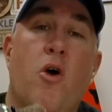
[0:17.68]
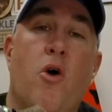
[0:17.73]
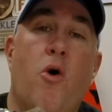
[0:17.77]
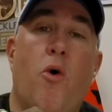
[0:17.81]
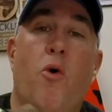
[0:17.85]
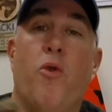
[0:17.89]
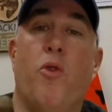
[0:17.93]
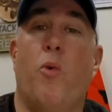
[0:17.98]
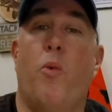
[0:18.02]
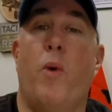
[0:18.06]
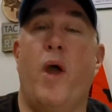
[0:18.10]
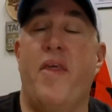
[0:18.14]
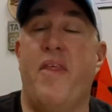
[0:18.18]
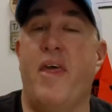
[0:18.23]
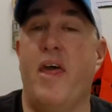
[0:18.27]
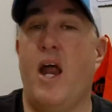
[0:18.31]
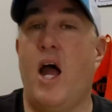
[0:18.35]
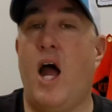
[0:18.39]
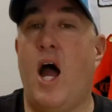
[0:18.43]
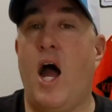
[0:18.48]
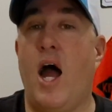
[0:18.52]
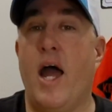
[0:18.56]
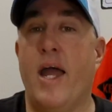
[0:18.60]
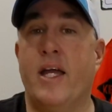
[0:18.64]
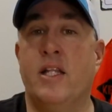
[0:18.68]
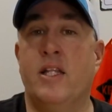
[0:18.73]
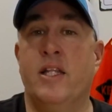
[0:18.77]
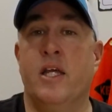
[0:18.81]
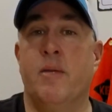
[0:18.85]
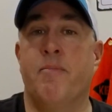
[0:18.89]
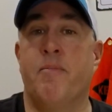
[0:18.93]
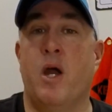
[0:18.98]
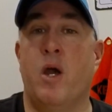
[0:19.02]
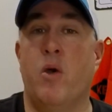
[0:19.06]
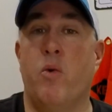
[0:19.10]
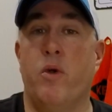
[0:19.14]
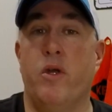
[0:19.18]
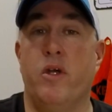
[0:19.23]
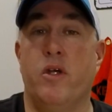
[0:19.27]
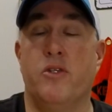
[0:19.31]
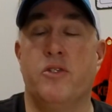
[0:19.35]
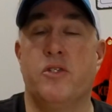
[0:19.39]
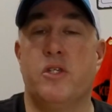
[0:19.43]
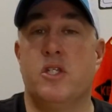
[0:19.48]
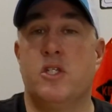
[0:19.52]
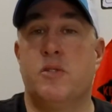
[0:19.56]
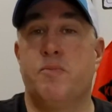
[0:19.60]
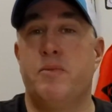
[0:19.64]
or the way that I clean my
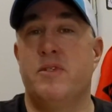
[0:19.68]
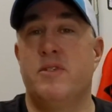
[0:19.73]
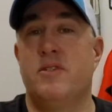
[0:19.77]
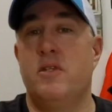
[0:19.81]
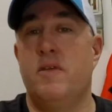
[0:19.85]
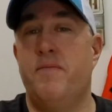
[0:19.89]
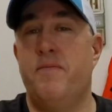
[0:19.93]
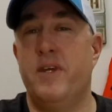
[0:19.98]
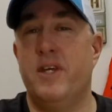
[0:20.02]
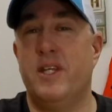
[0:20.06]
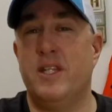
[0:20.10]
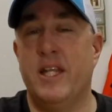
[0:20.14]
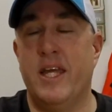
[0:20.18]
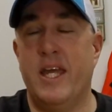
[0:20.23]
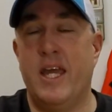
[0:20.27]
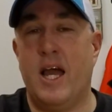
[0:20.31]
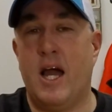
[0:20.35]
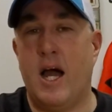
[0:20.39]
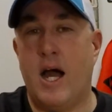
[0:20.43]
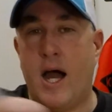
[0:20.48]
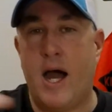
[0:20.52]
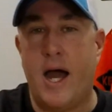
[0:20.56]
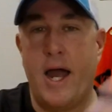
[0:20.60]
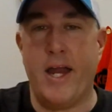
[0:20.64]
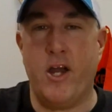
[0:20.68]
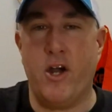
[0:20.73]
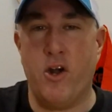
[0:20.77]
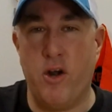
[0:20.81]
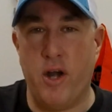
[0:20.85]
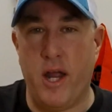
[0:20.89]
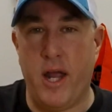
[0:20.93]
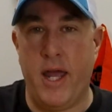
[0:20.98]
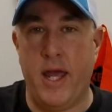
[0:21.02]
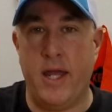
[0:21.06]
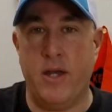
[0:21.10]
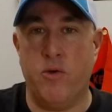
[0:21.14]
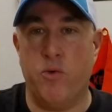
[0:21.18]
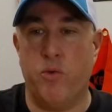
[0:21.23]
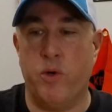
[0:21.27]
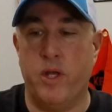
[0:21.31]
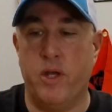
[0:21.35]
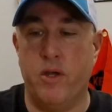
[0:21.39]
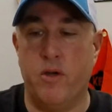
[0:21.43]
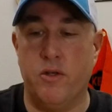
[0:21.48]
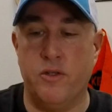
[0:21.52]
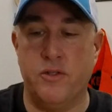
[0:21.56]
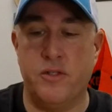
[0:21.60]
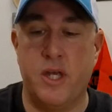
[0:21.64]
reels, specifically higher end
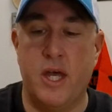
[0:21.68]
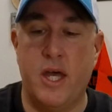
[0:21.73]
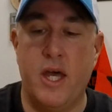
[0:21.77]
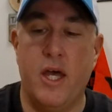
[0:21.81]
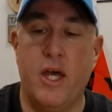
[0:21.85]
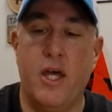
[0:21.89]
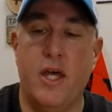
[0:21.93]
reels.